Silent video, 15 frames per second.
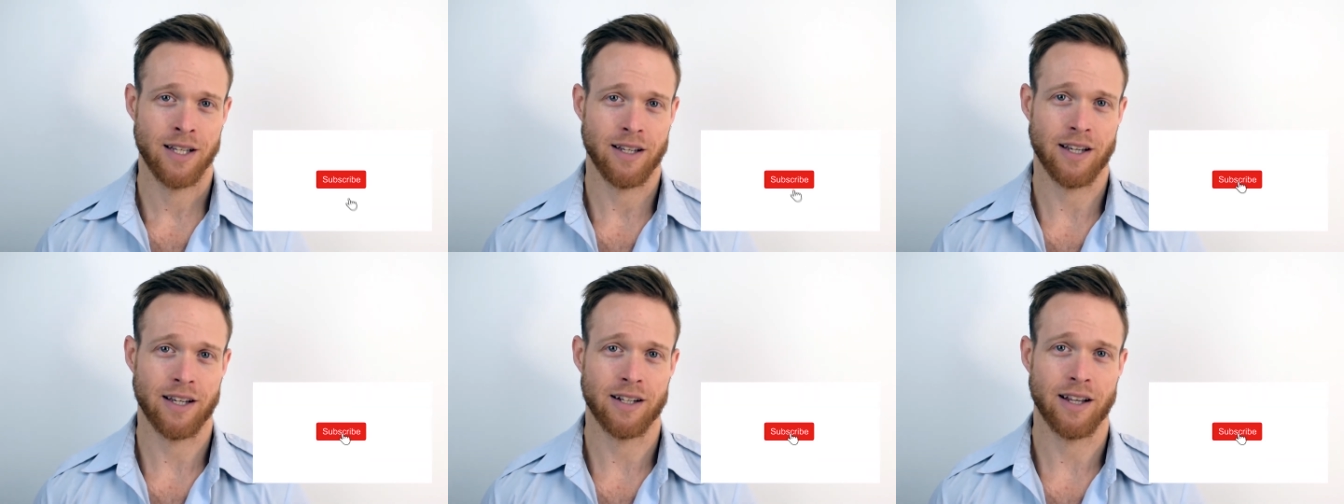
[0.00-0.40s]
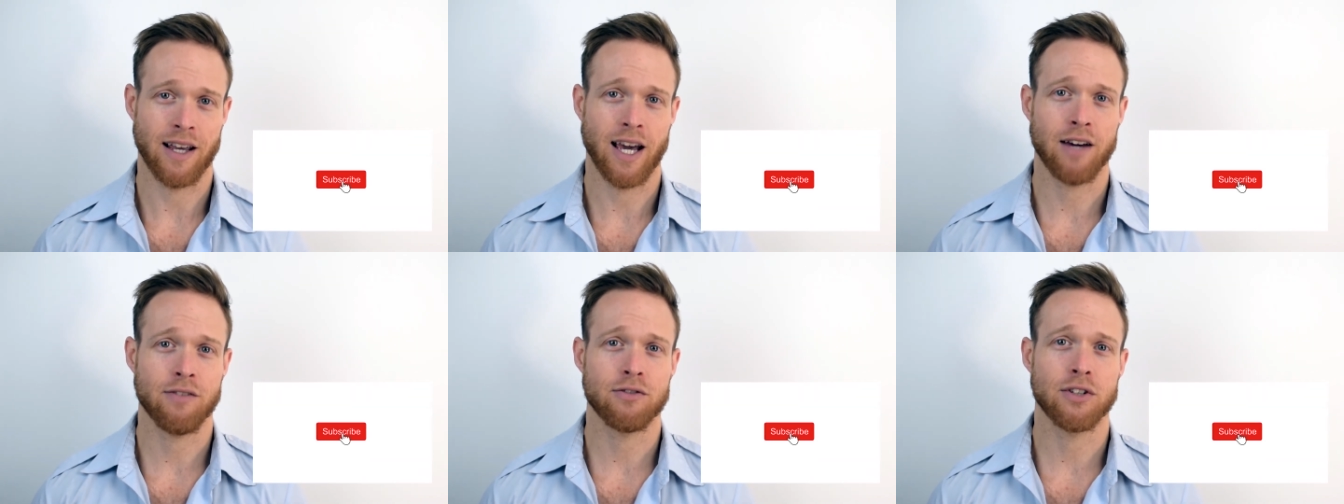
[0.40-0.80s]
And
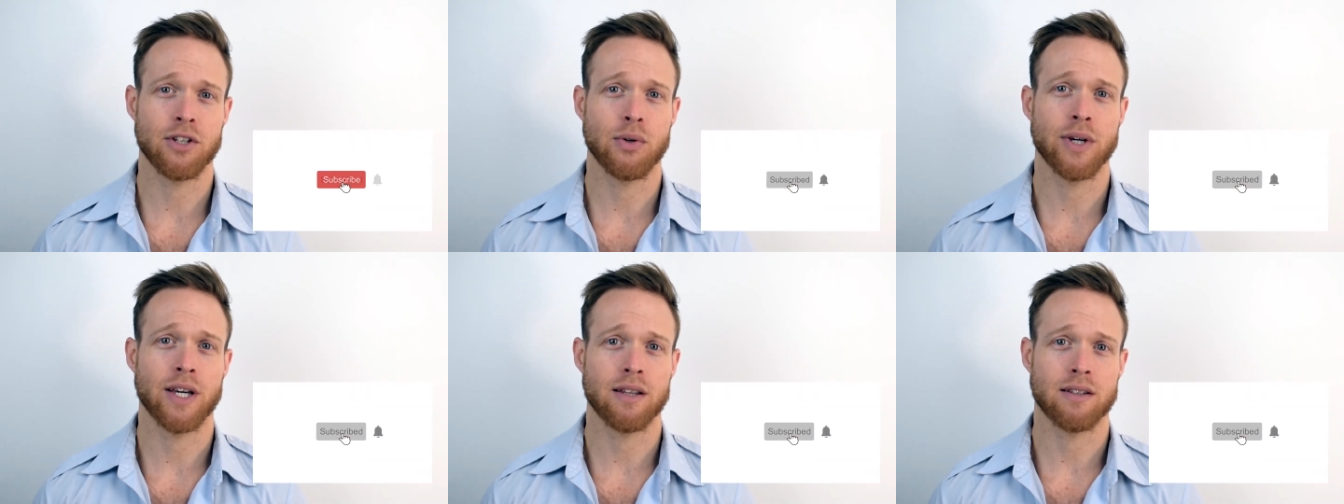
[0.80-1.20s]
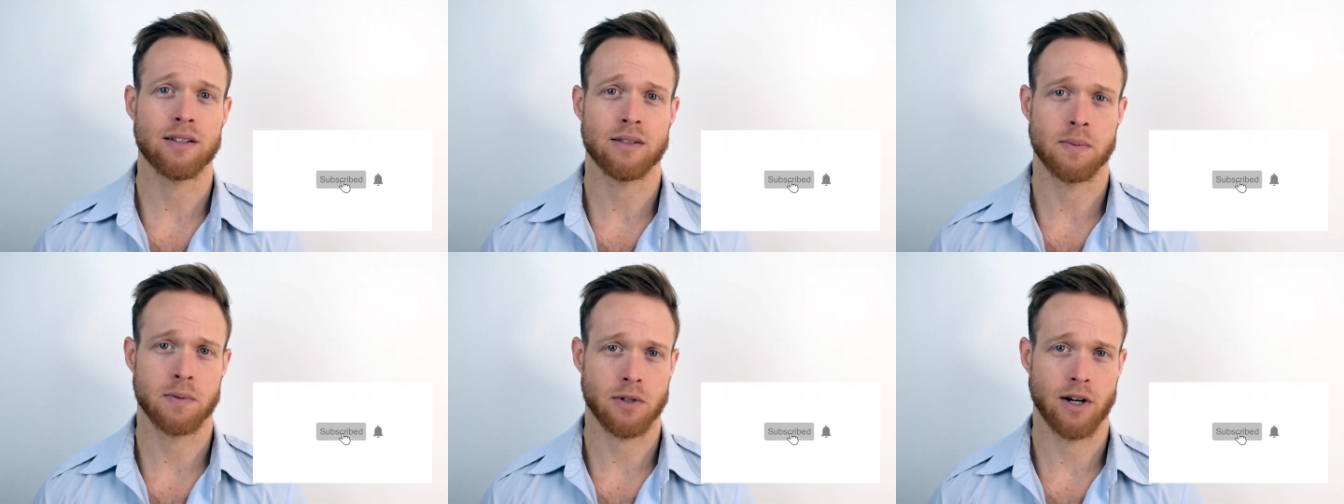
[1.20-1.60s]
after you hit the
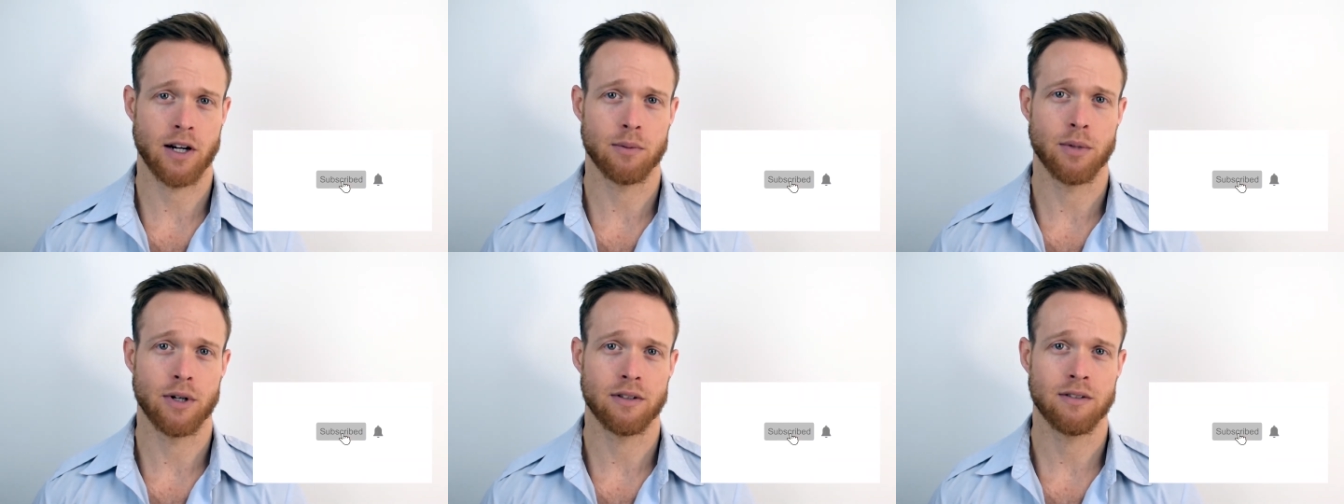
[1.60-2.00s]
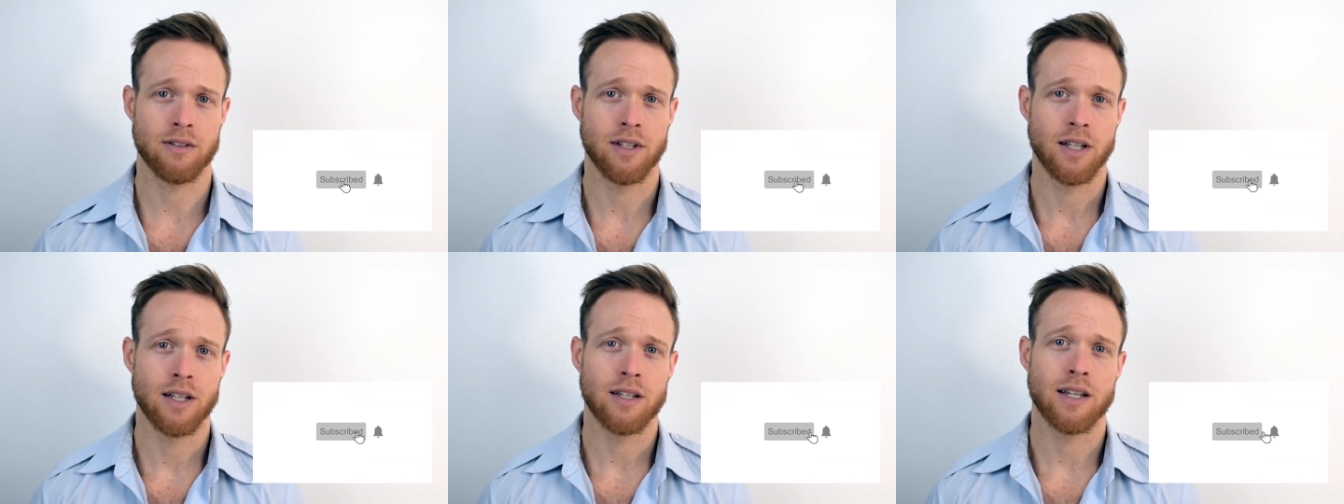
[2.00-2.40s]
subscribe button,
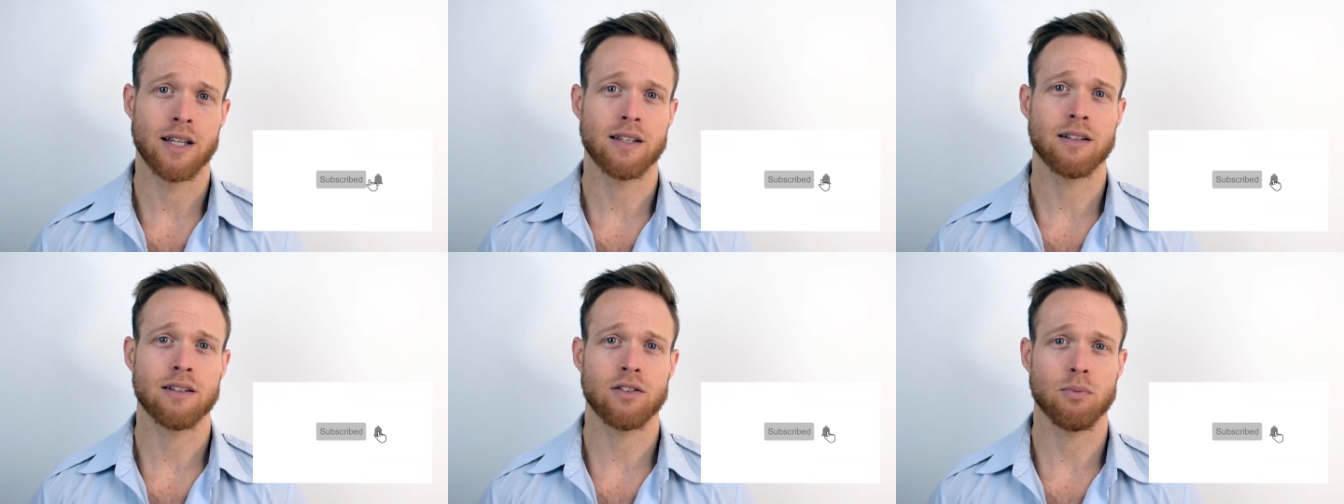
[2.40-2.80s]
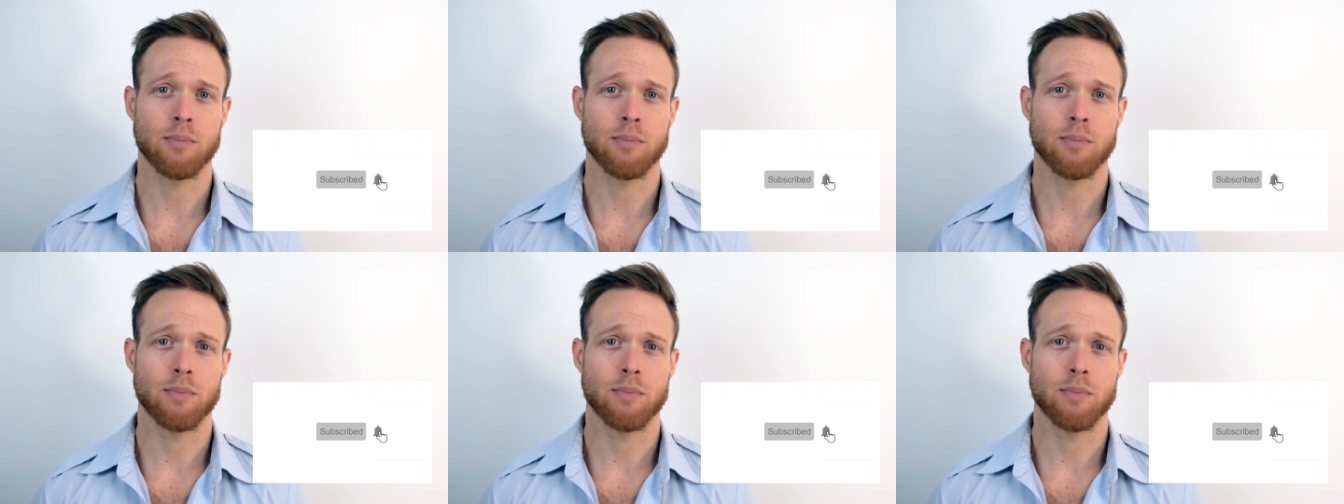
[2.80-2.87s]
hit the little